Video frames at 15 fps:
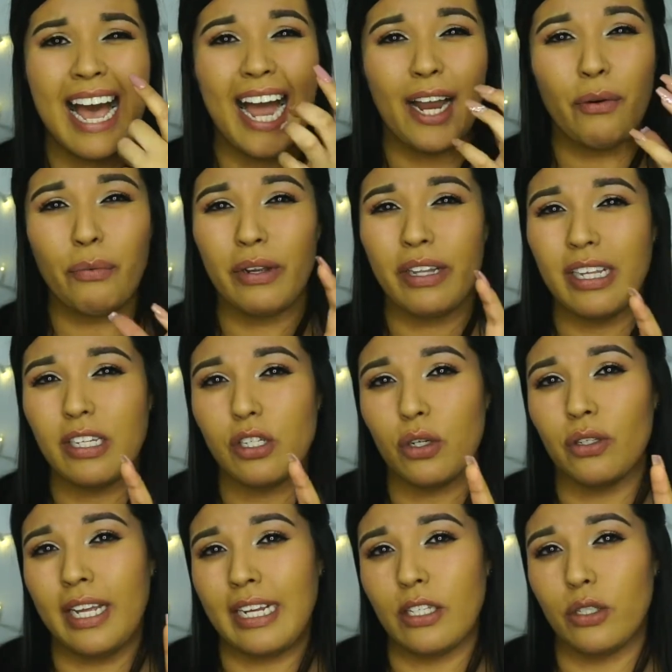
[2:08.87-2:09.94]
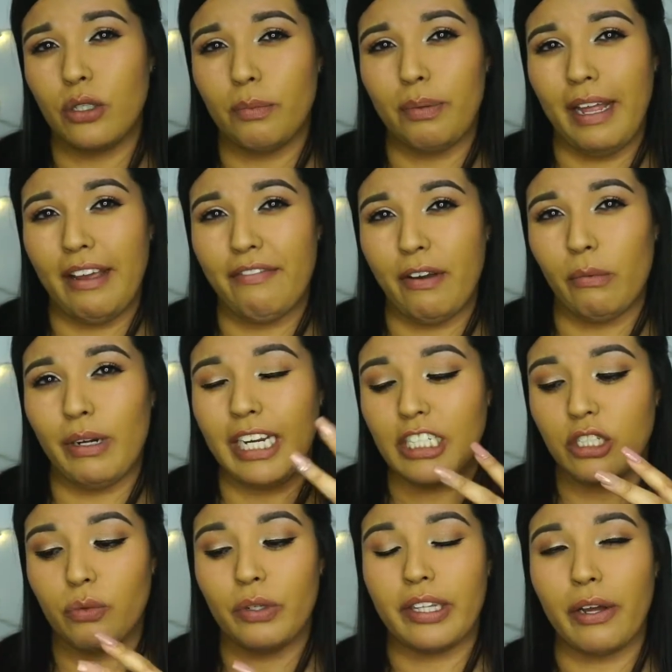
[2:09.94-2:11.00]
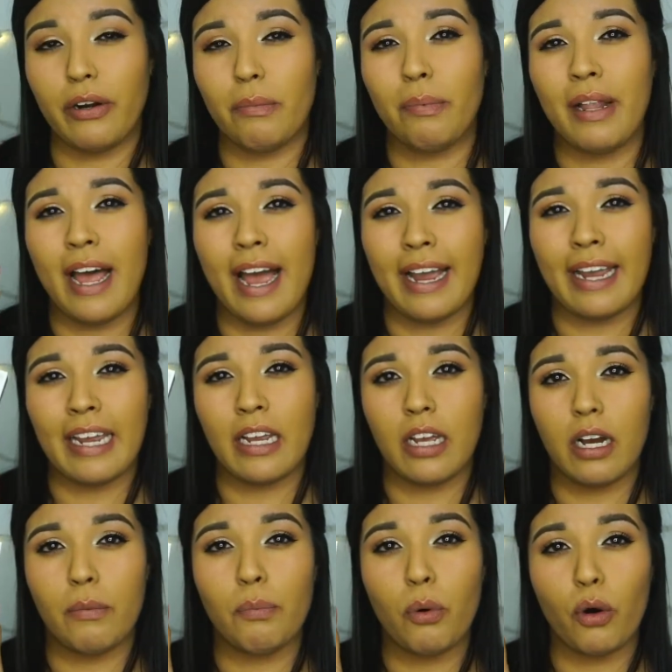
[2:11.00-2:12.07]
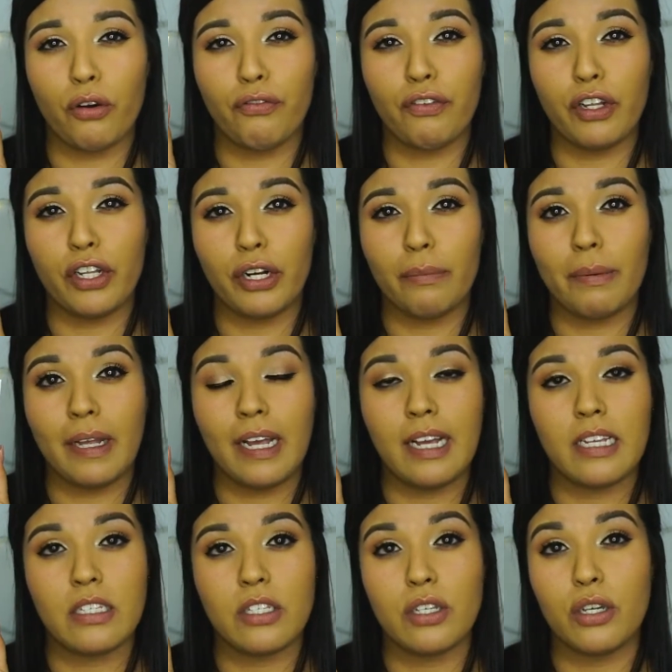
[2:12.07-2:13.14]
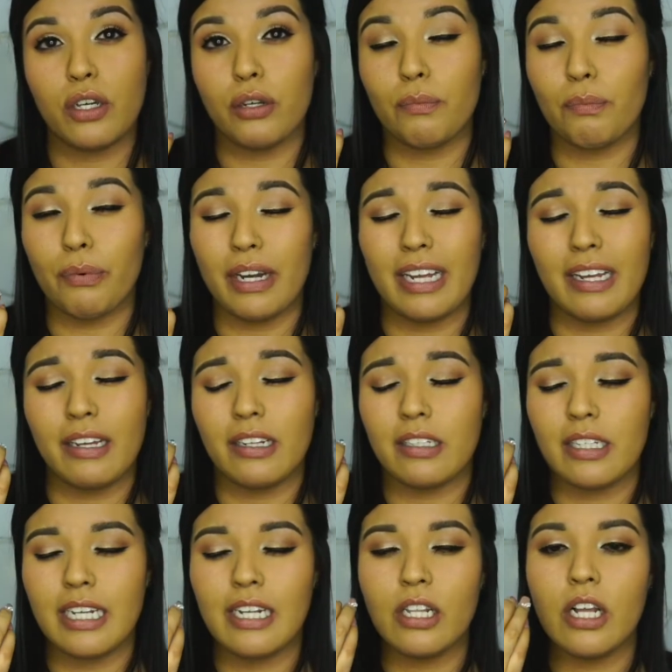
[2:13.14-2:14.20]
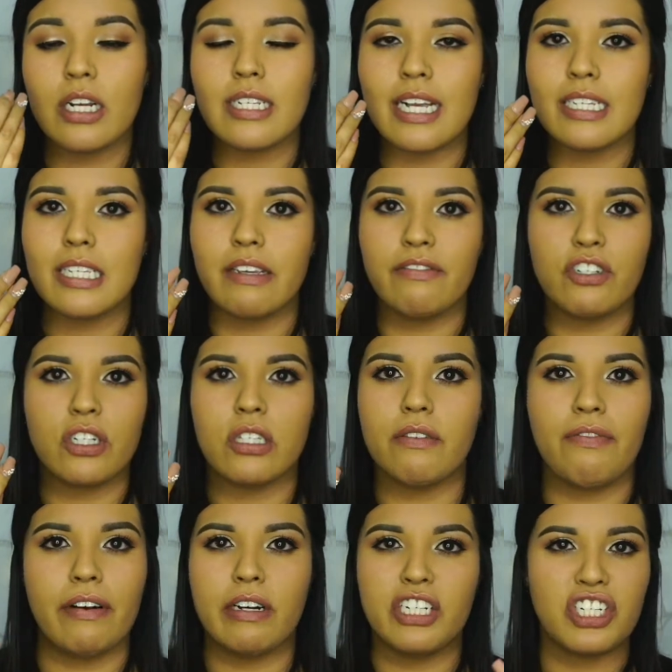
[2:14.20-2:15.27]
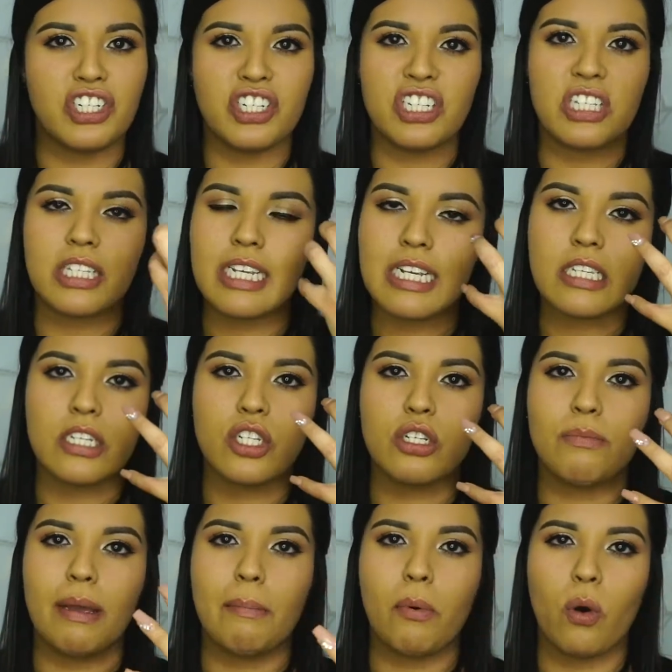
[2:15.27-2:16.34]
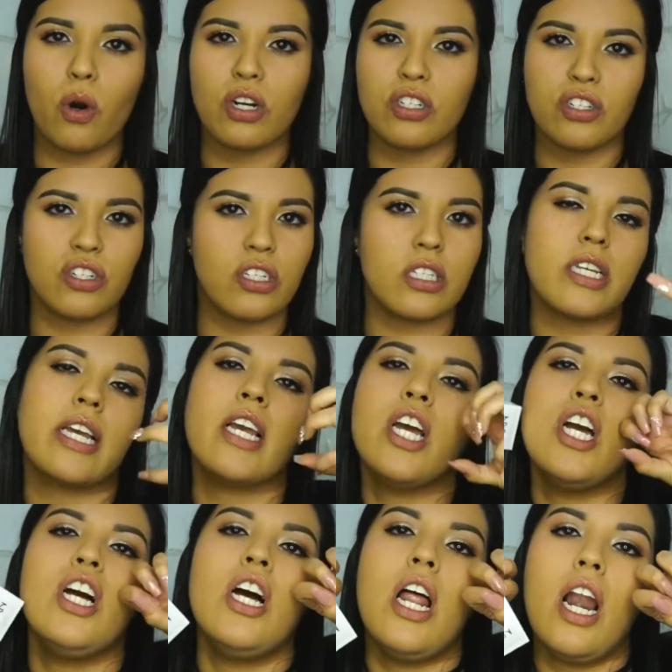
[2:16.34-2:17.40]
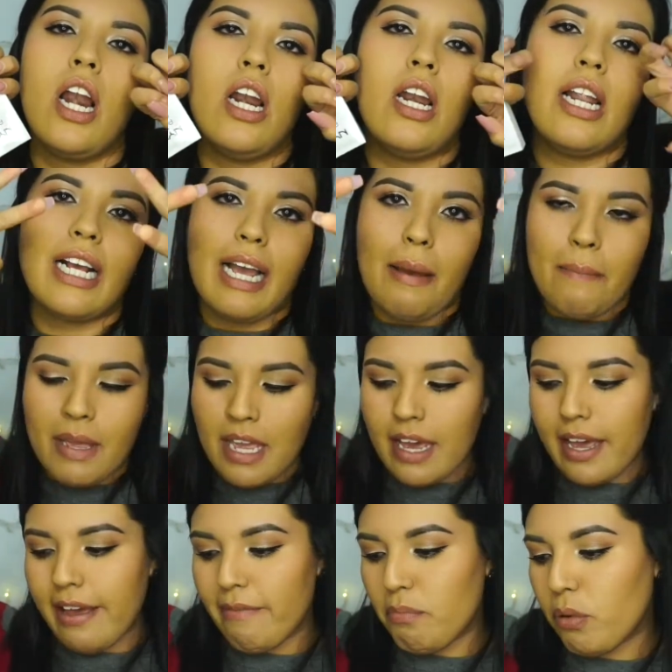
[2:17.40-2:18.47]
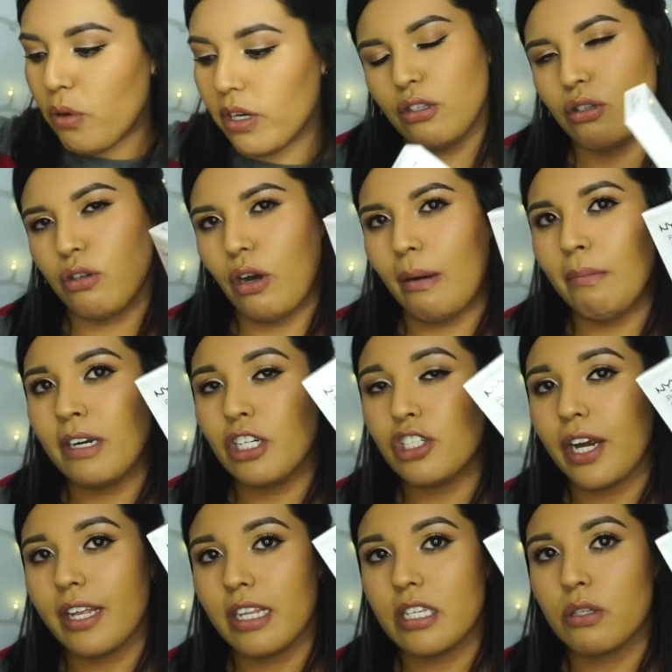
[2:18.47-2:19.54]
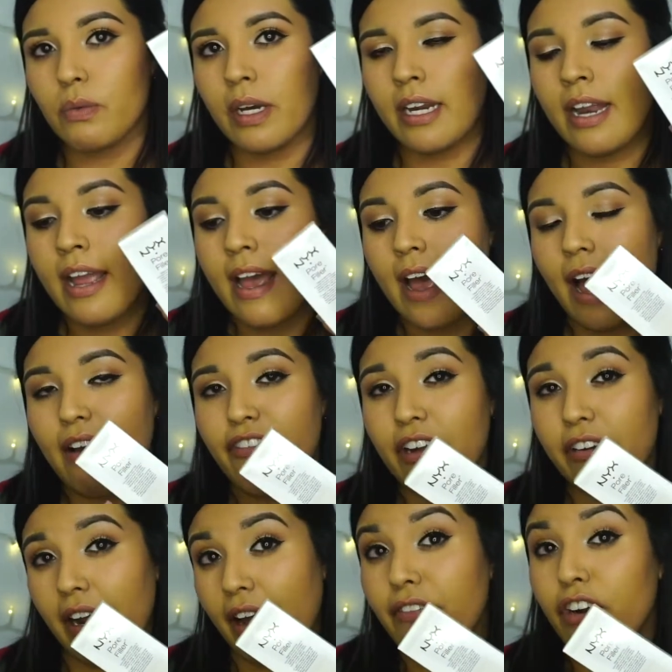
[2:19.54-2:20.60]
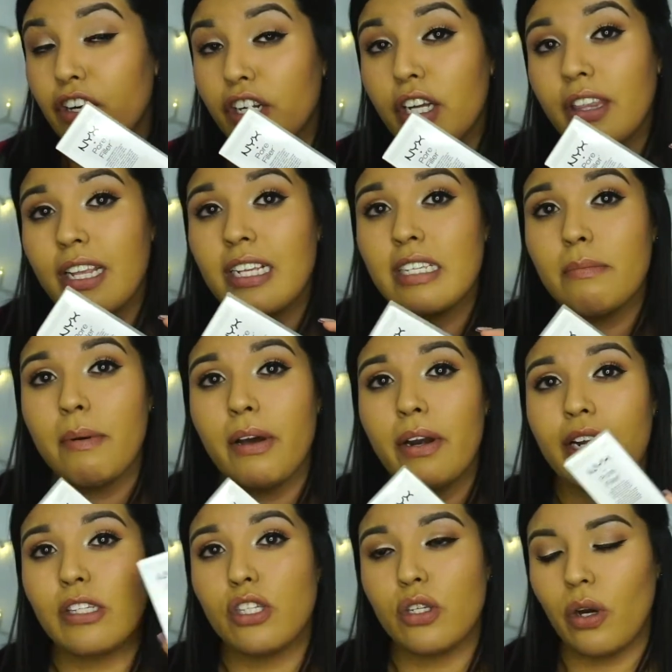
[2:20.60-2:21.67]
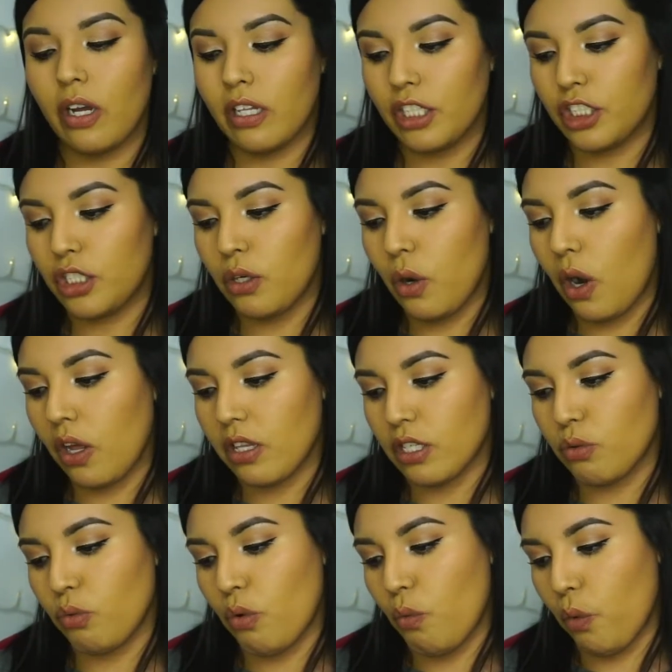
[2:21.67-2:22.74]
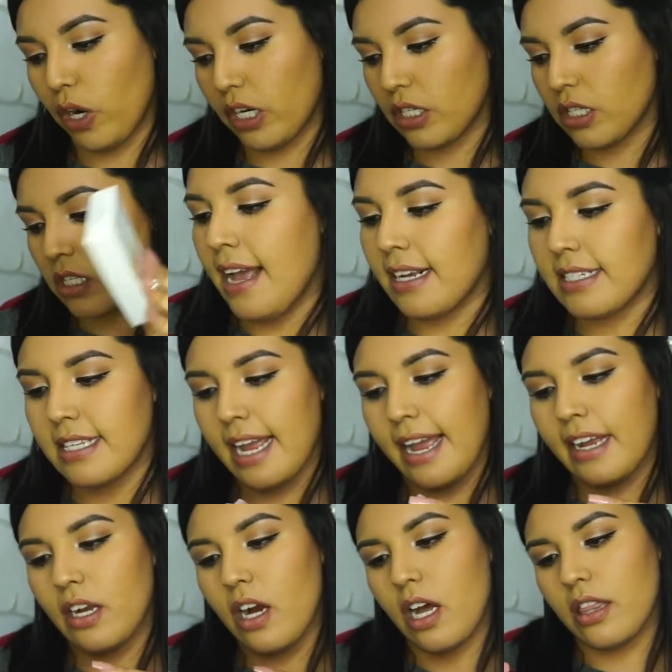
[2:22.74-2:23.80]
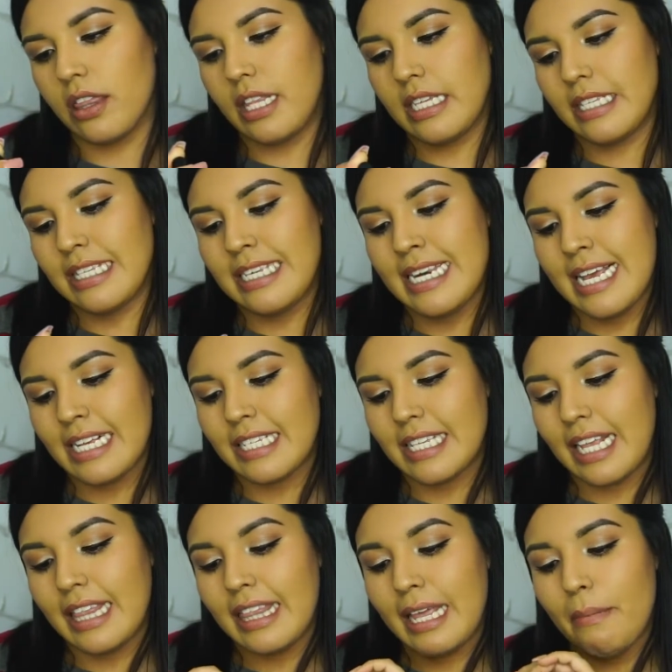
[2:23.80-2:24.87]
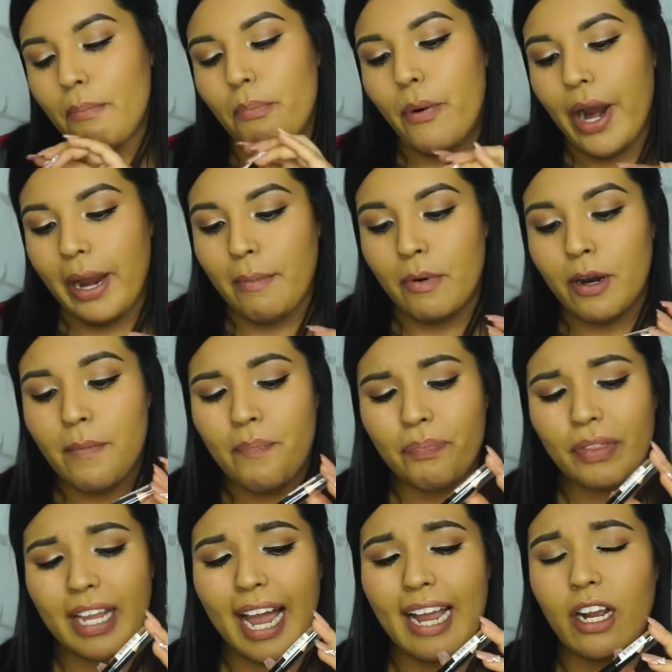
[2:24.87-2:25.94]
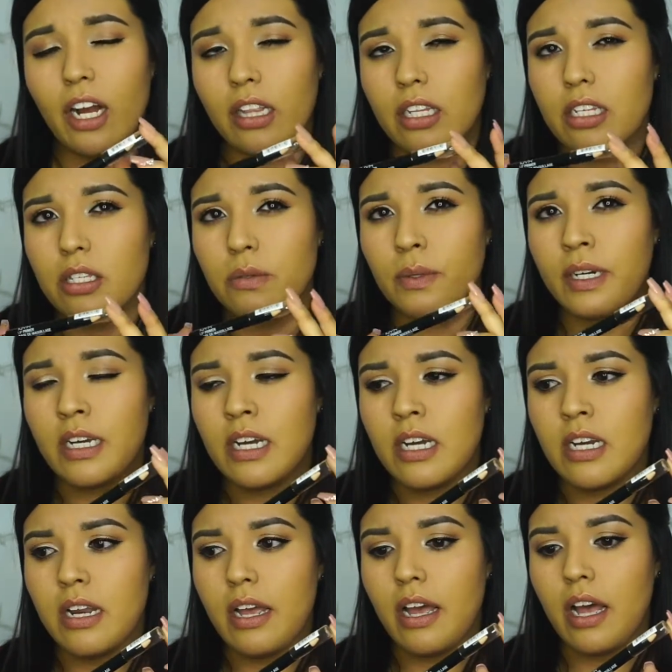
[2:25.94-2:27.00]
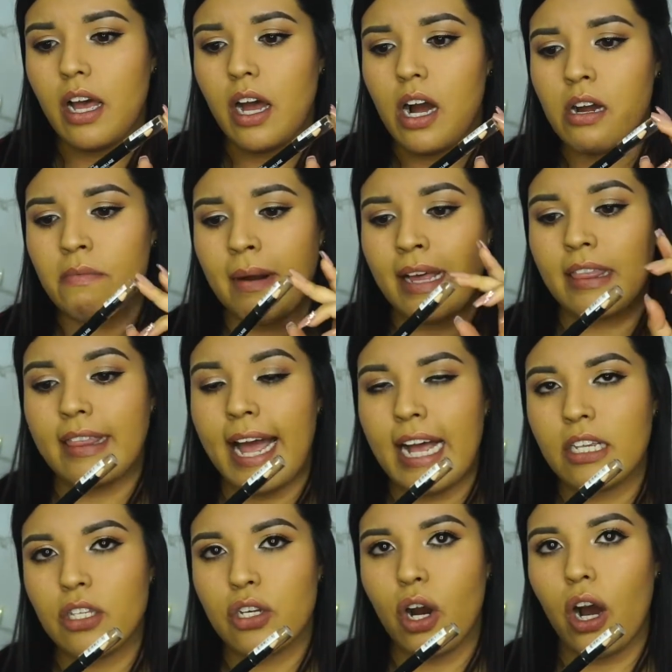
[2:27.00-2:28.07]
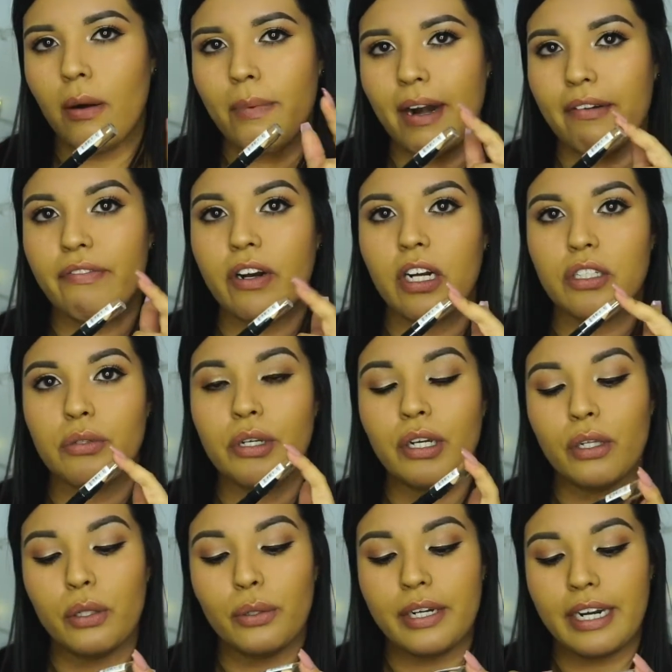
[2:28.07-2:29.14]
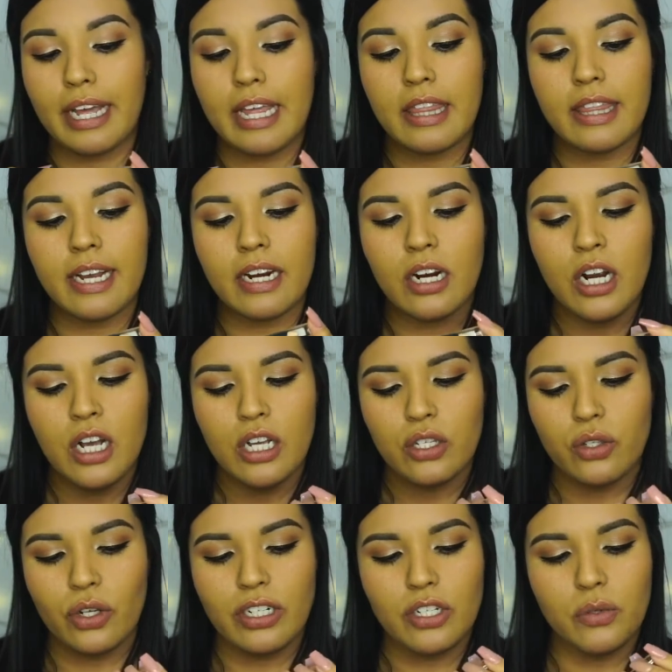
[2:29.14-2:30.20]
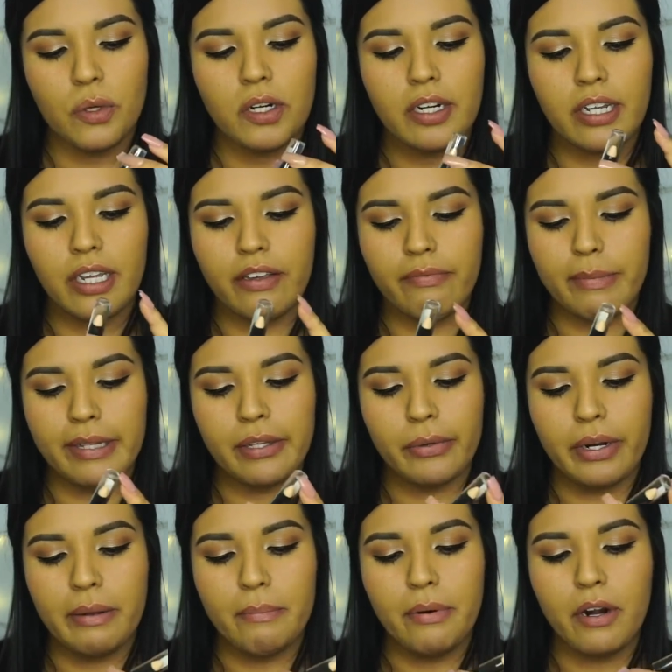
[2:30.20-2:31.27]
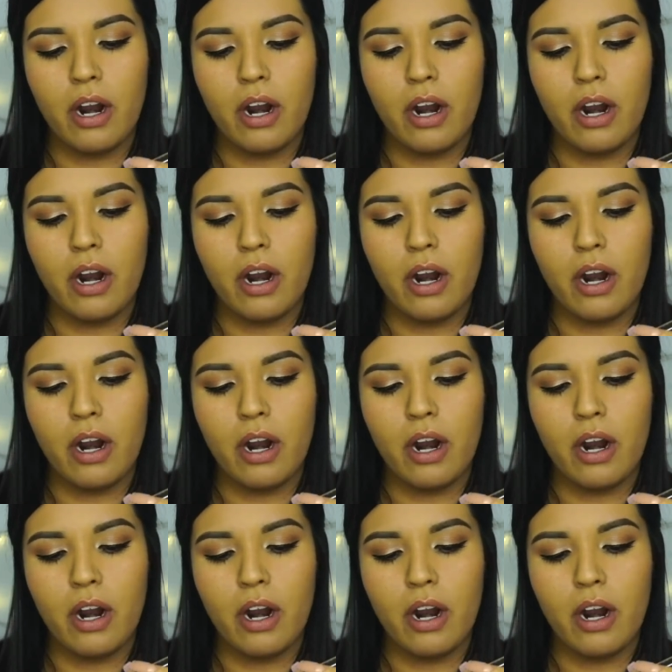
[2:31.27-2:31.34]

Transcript: I really don't like to apply foundation without applying a pore filler, because you could it looks as if just the foundation just sinks into my pores. It's just like, look at me, I have pores. So I'm gonna try this one. I've heard good things about it, so I'll let you know how this one works. Next, I got this NYX Lip Primer. I got this one on my last haul, but I forgot to include it in there, so I just wanted to give my little input